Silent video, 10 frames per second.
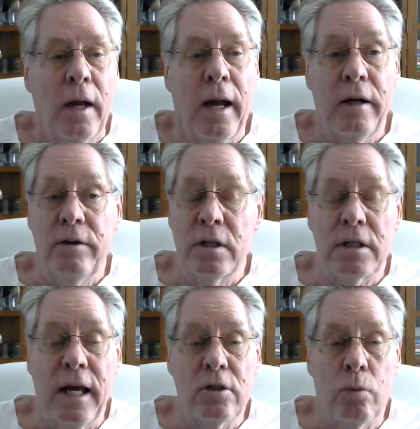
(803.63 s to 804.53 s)
And in this
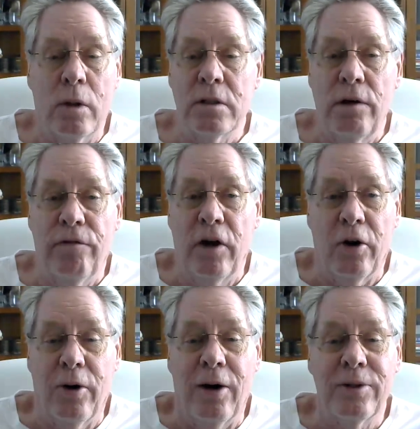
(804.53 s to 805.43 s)
case, once they
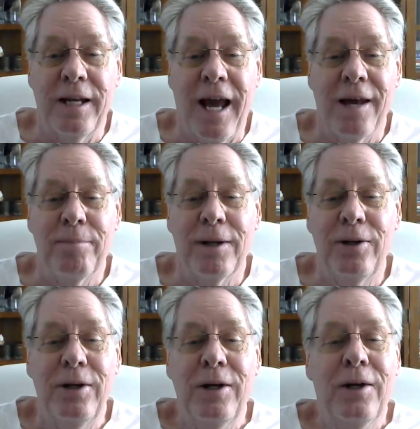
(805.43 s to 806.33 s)
figured out the
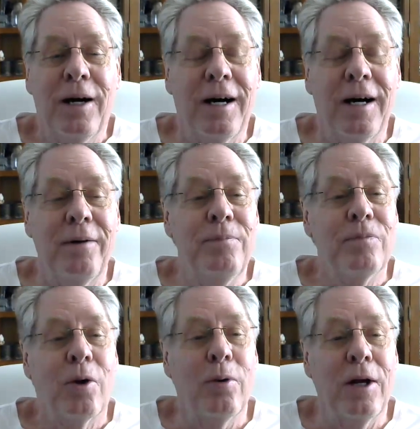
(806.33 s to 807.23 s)
admin
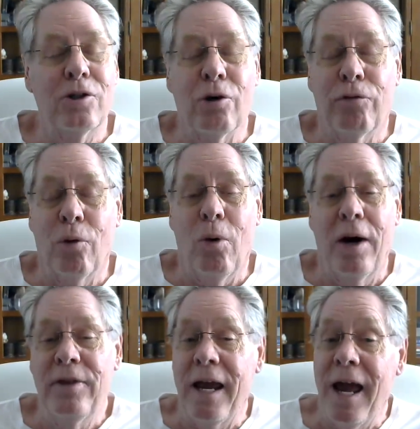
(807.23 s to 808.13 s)
credential for
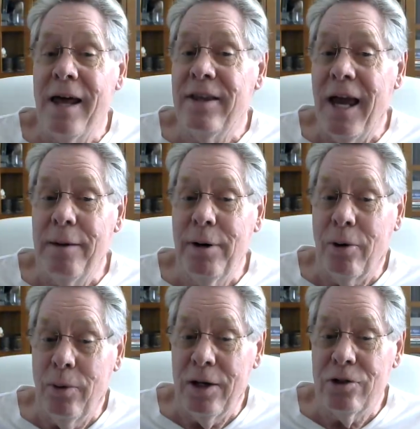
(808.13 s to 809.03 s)
one, they had the admin
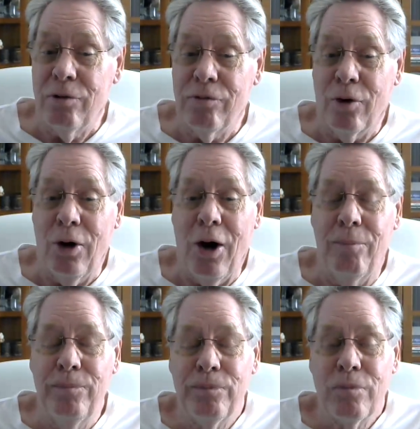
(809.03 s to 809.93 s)
credential for
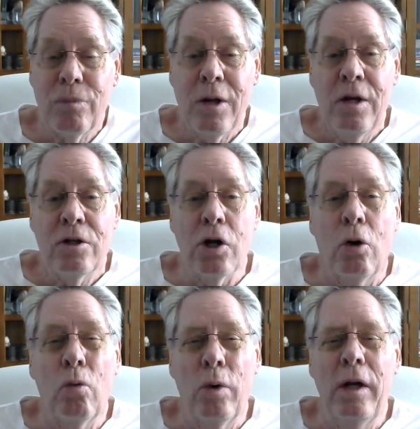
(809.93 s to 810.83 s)
all.
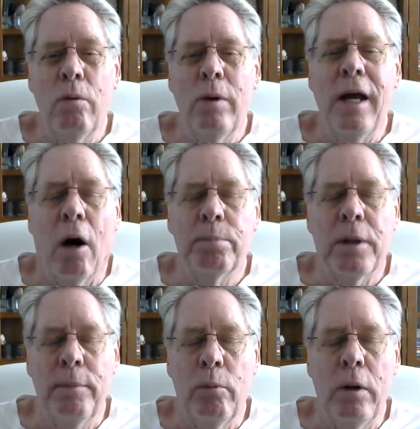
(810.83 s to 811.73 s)
So we helped
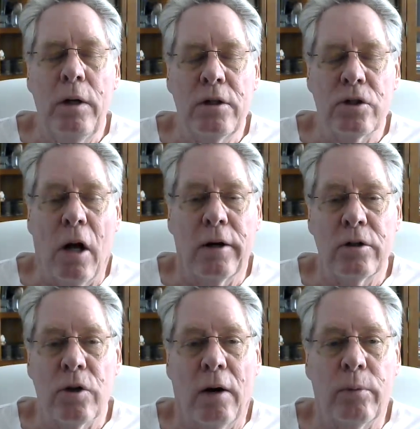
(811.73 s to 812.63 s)
them and we installed our
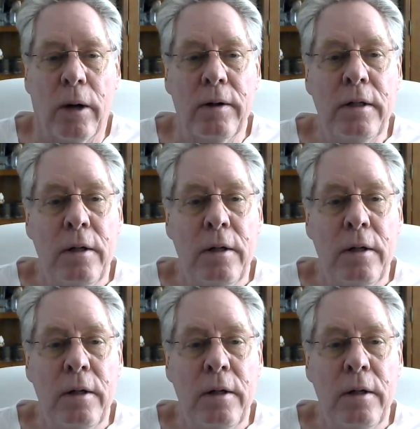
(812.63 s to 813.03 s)
software.